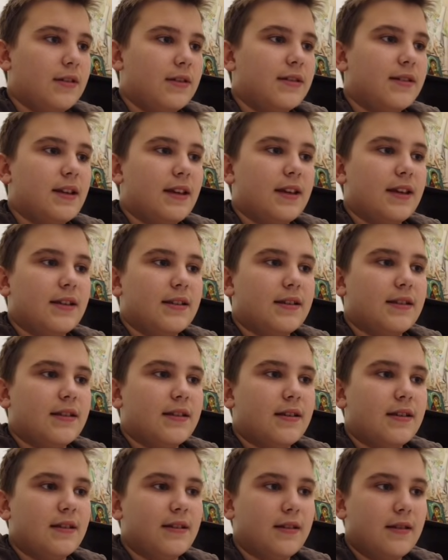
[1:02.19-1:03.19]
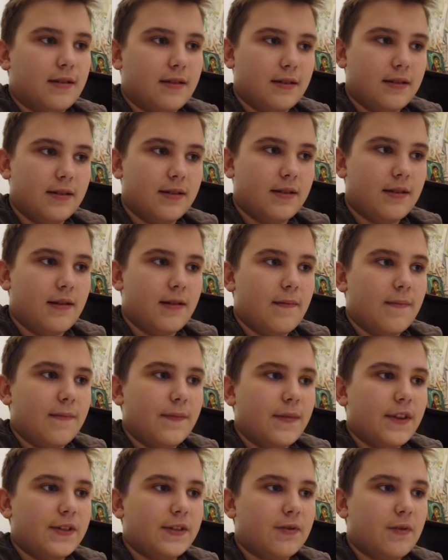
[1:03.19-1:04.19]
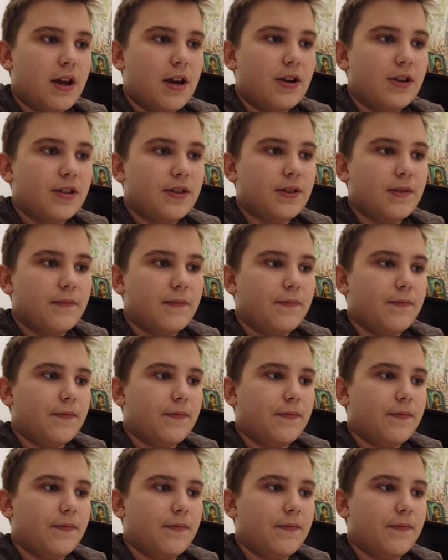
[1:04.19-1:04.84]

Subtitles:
these squares.